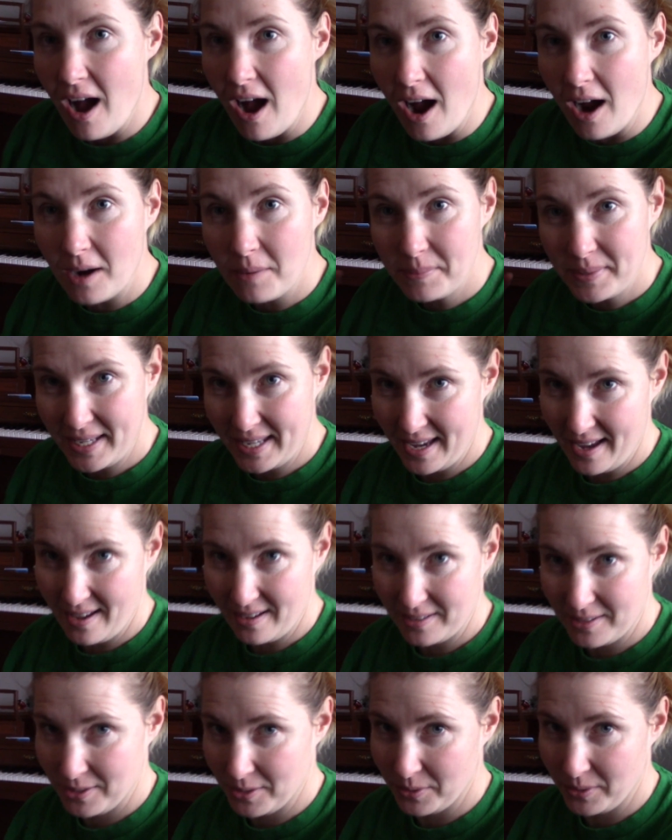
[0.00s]
Our
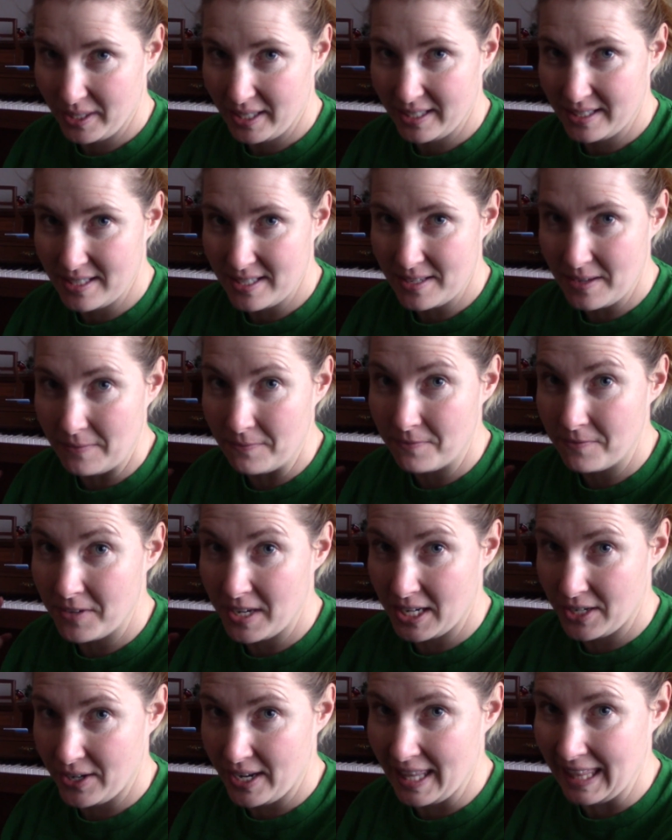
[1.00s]
piano is
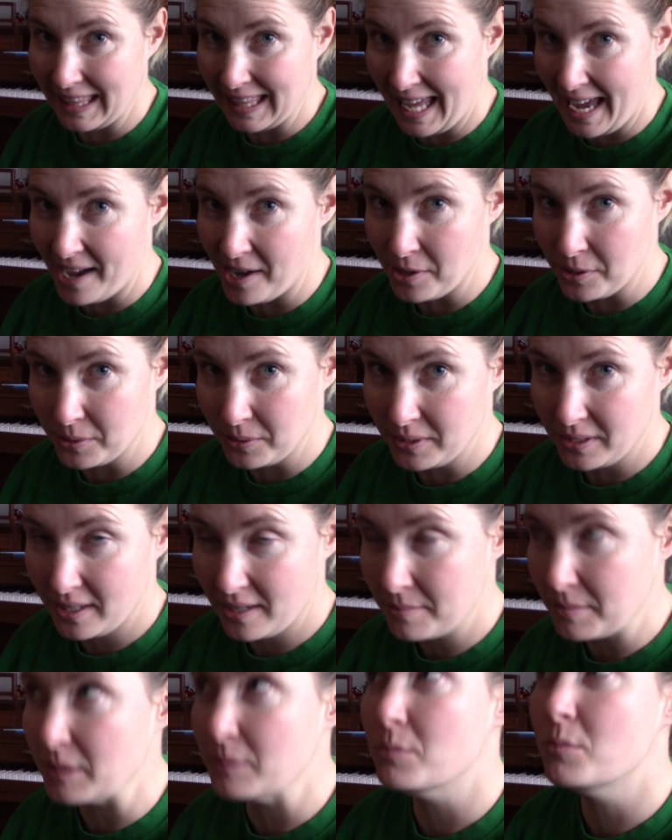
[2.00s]
very loud.
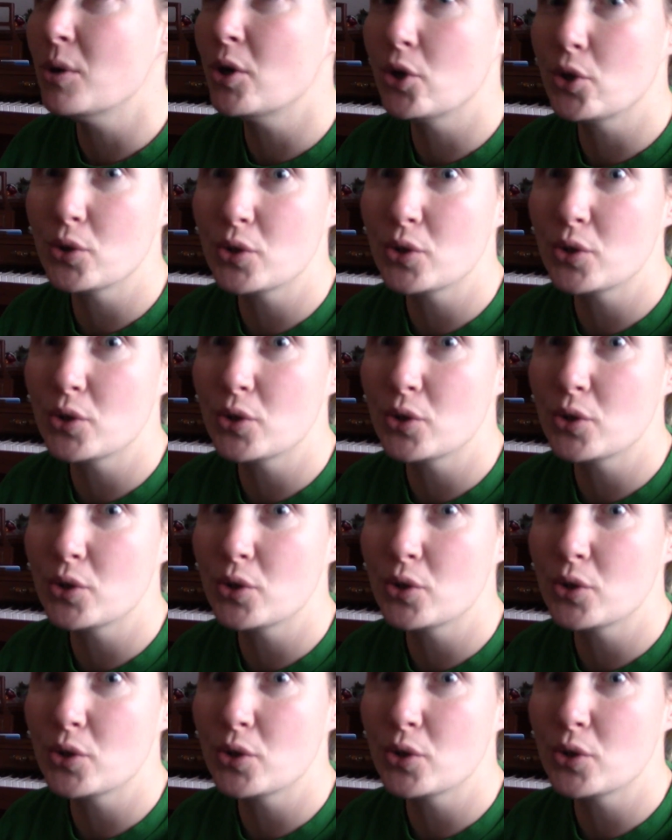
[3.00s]
I mean,